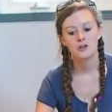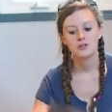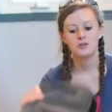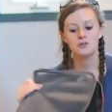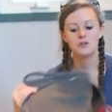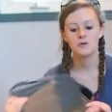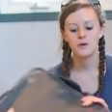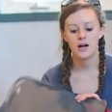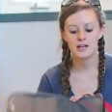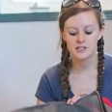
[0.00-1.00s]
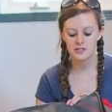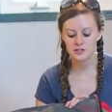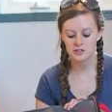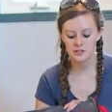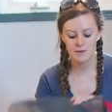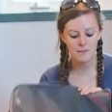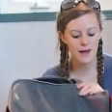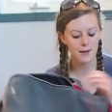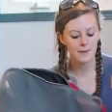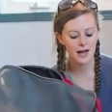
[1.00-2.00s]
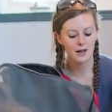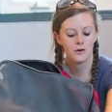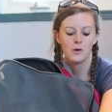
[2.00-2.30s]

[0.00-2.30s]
2 new additions to my backpack,